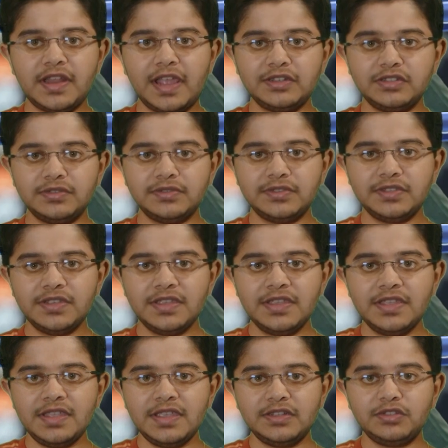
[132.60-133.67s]
Nationals
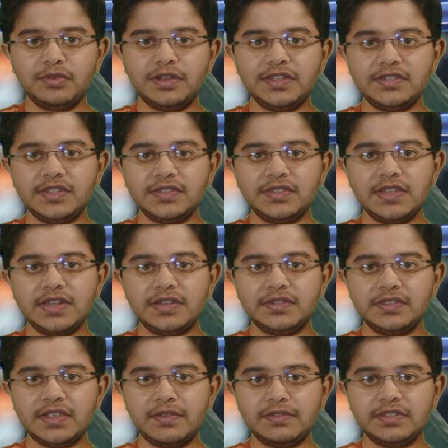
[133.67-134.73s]
in 2016
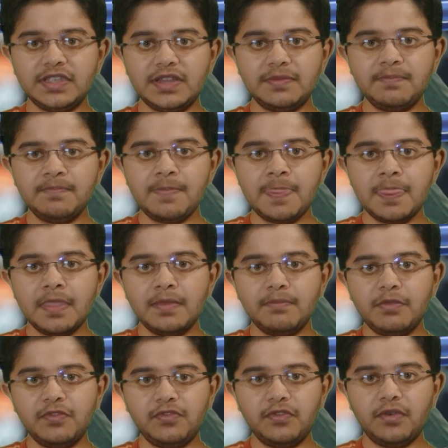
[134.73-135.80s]
and 17
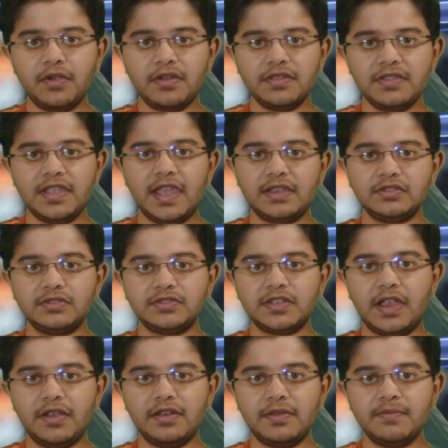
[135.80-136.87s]
before the Astros
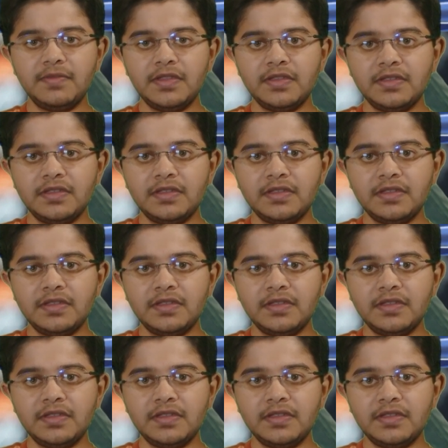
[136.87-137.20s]
hired him.